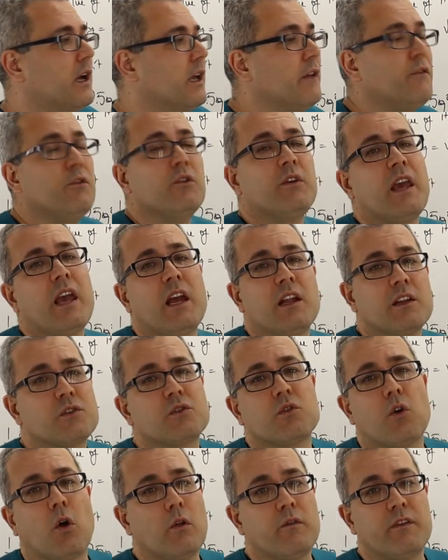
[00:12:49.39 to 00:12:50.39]
If you can't
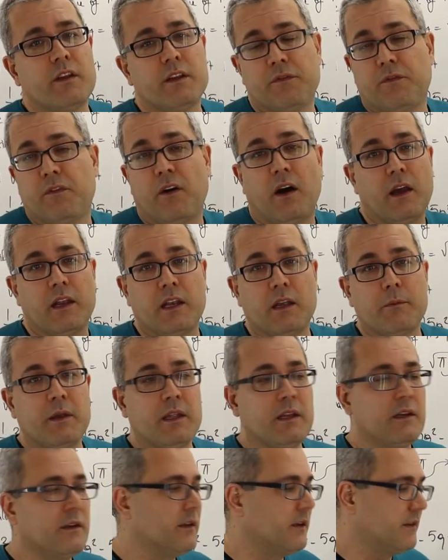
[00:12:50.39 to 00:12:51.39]
solve it, fine. I
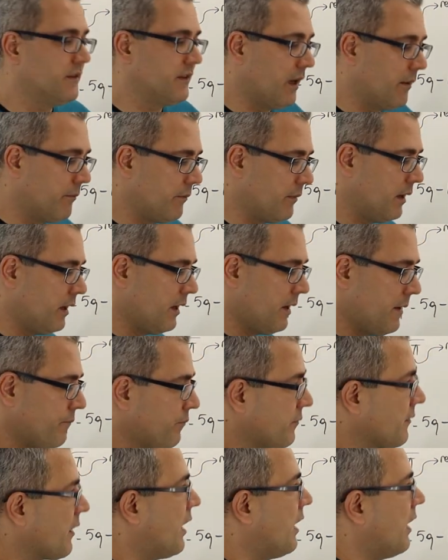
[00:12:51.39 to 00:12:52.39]
mean, some
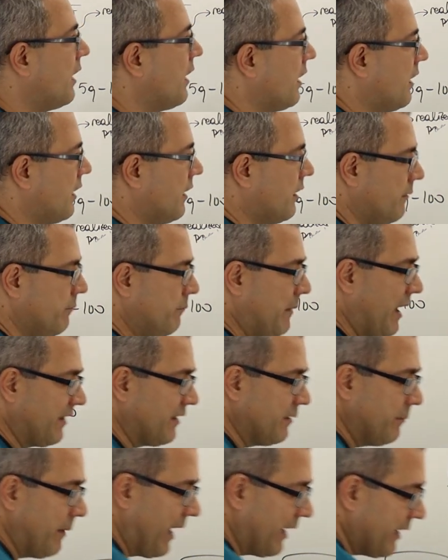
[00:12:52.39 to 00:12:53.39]

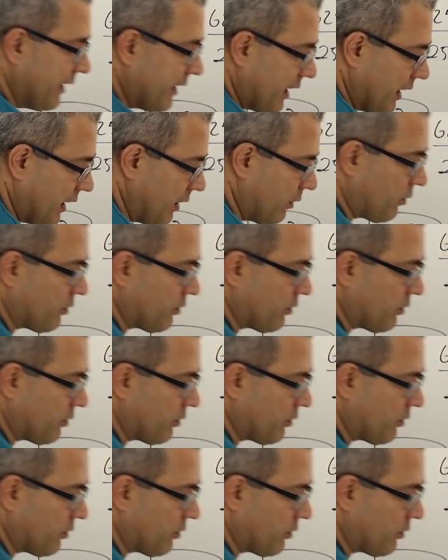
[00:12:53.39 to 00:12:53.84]
Mathematica